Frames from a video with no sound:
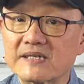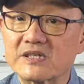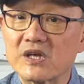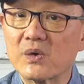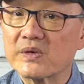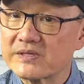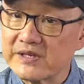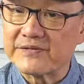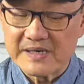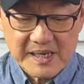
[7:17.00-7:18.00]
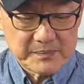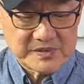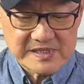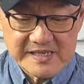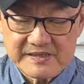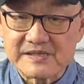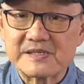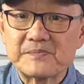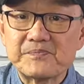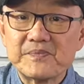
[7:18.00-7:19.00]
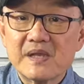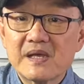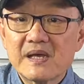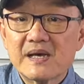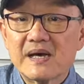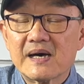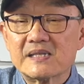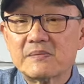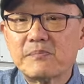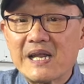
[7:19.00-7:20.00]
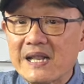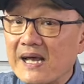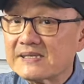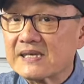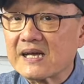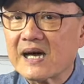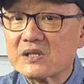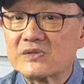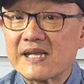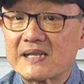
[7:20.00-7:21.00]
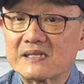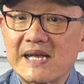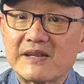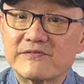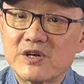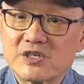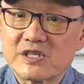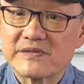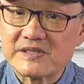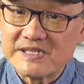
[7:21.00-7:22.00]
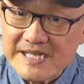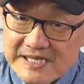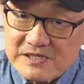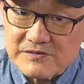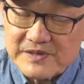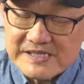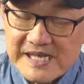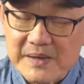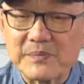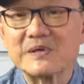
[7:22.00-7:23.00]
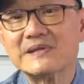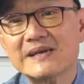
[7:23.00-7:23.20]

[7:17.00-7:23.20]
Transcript: to go with different uppers leathers. The Badalassi Carlo saddle tan version of the Diesel, for example,